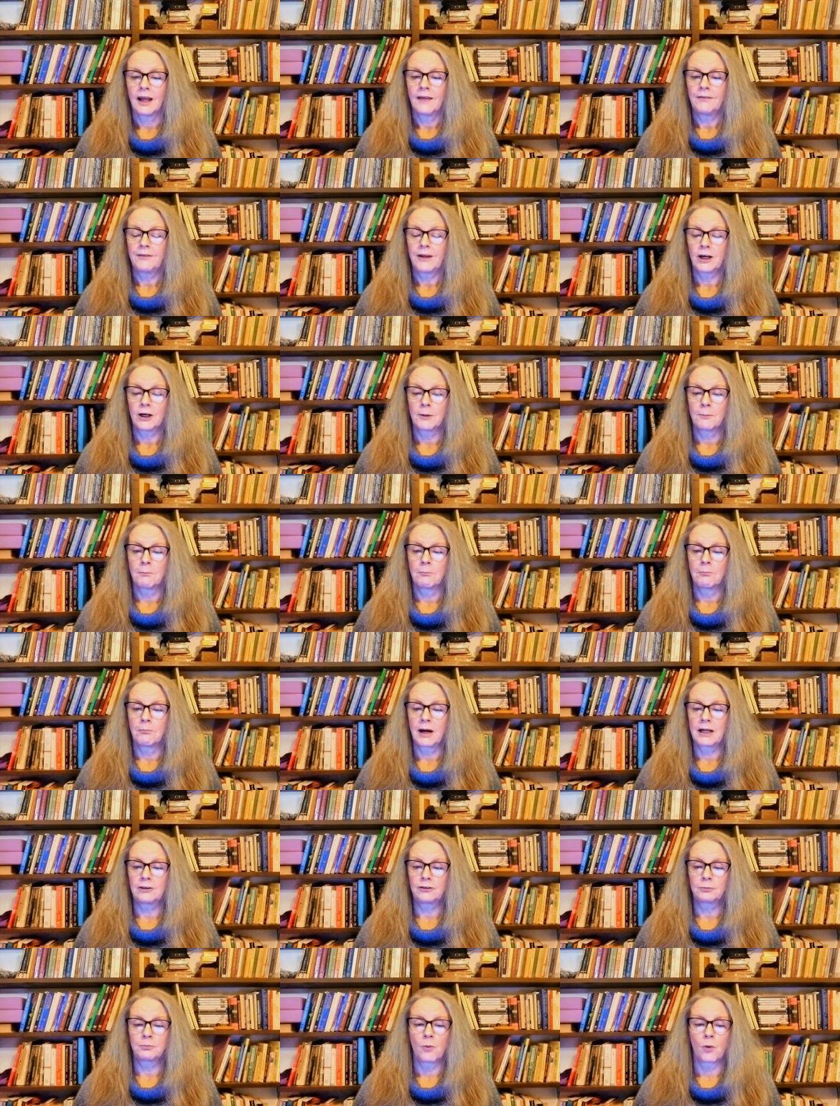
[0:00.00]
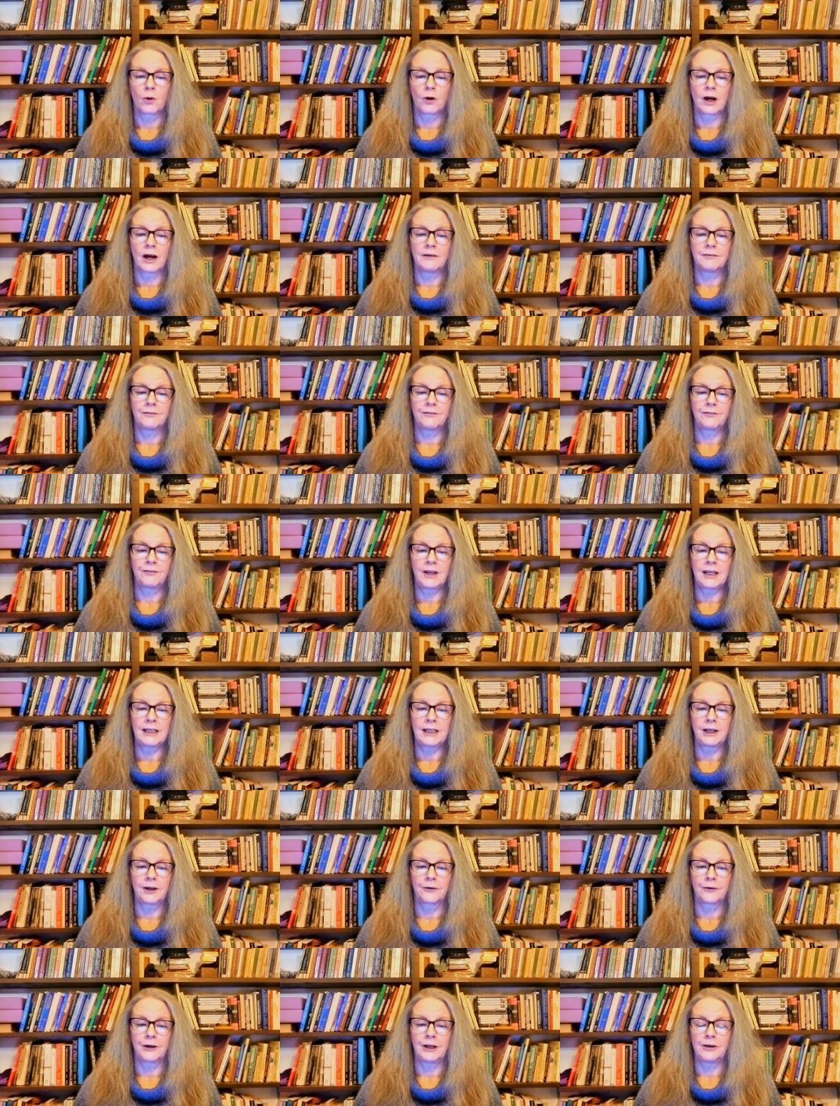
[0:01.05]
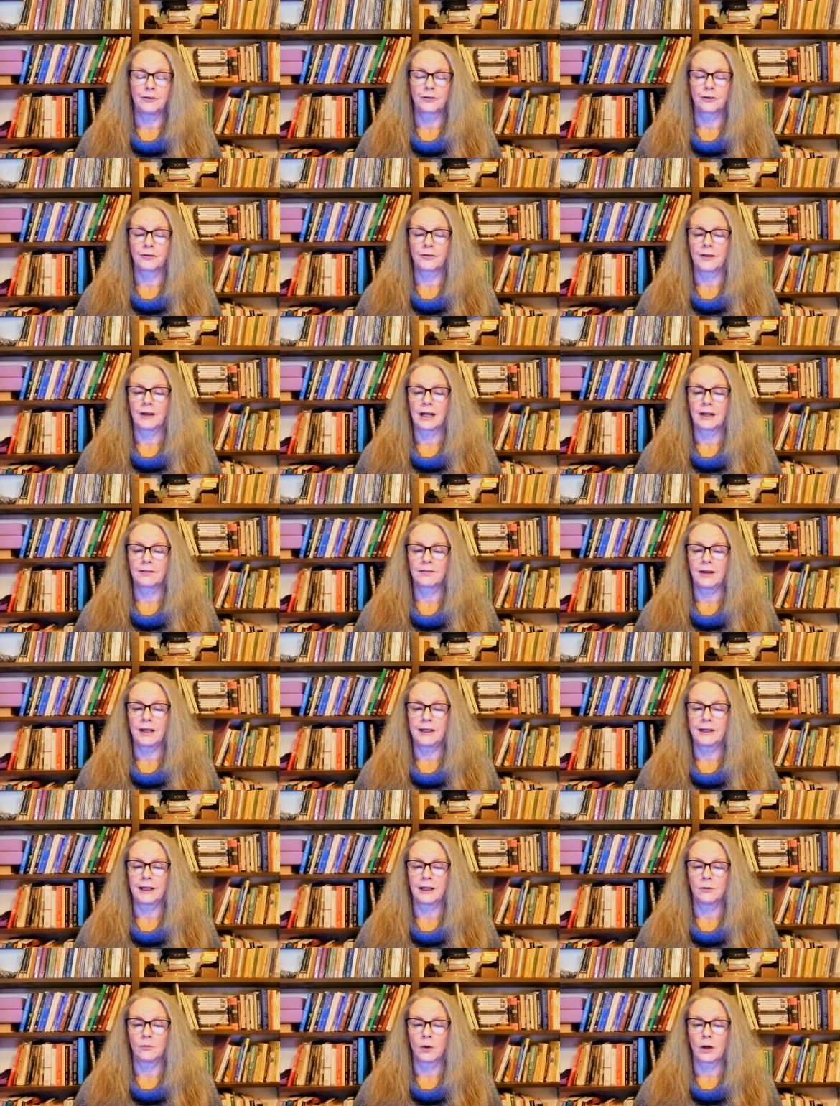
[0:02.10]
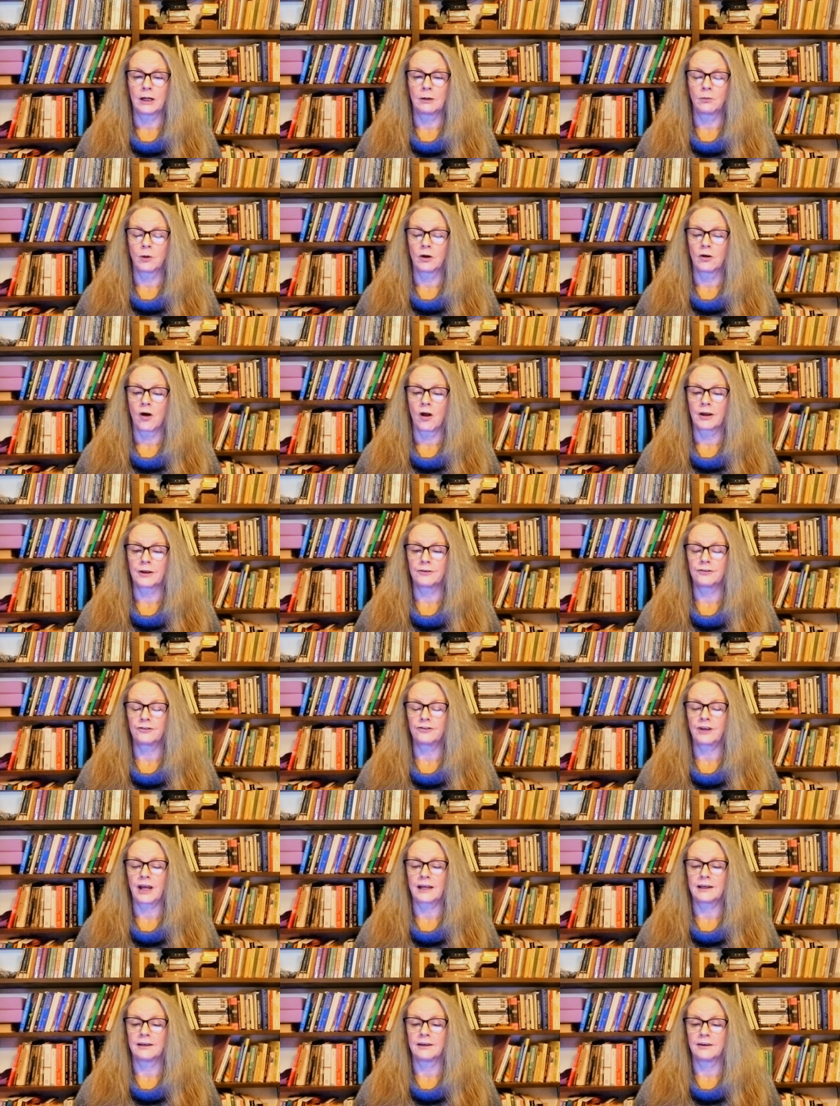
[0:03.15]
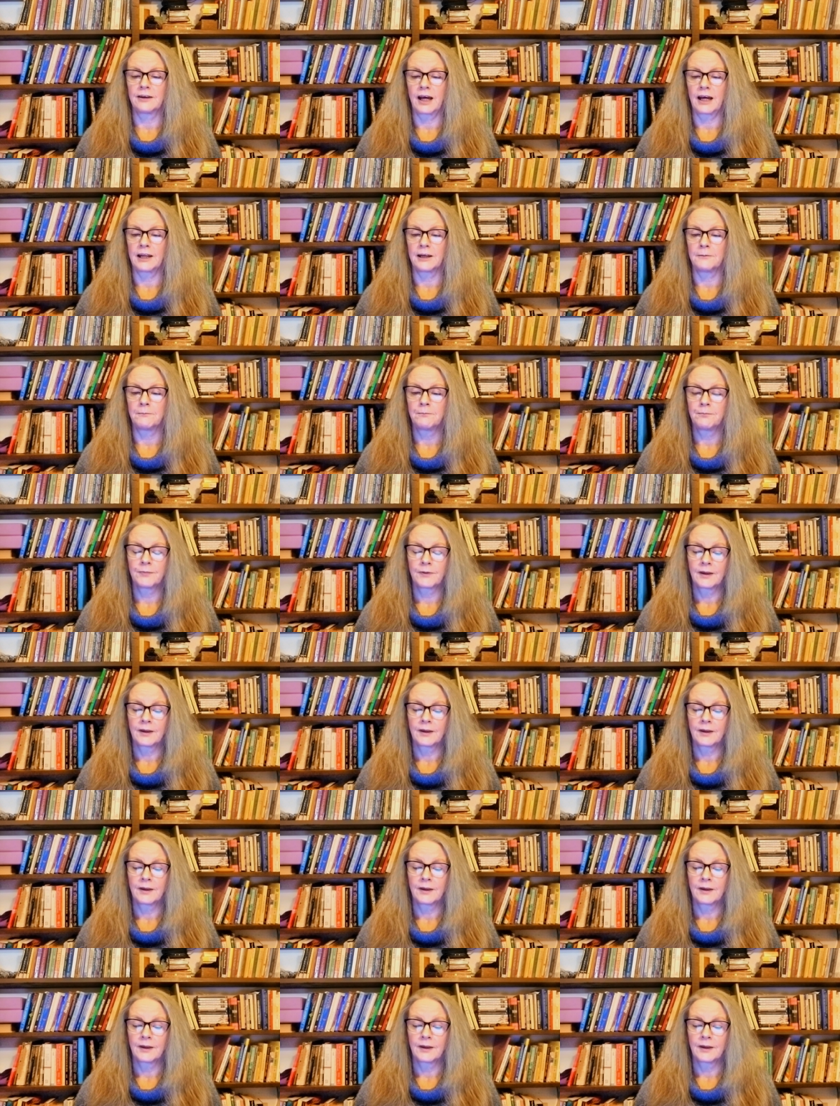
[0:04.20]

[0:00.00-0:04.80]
They are much more a feeling creature than a thinking one when all is said and done,